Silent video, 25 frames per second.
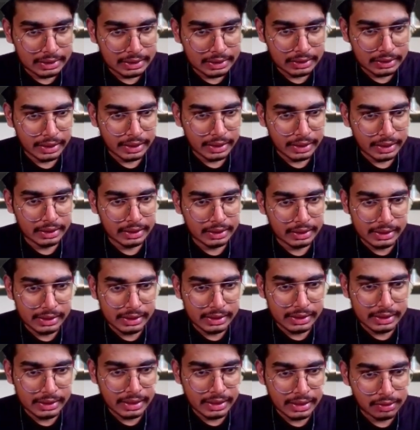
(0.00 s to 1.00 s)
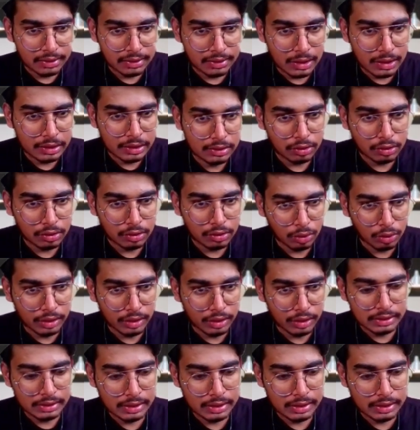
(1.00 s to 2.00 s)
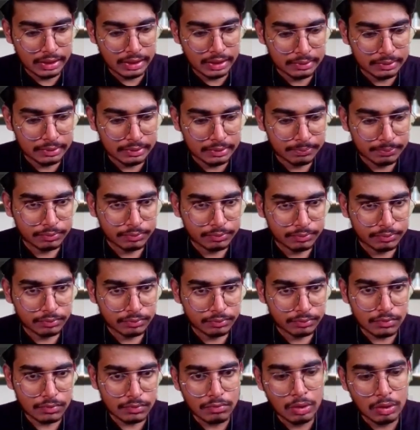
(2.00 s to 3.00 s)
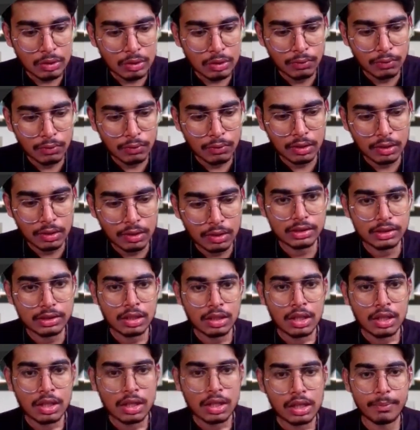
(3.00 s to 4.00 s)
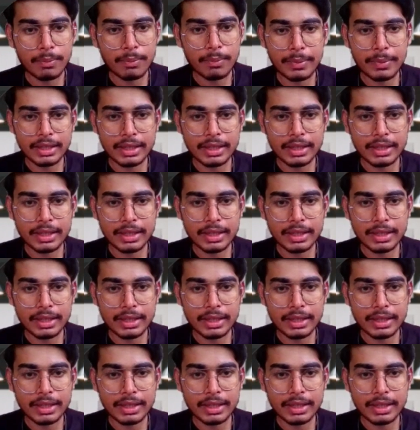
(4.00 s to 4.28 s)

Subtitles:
values of index, like each index value is stored in ch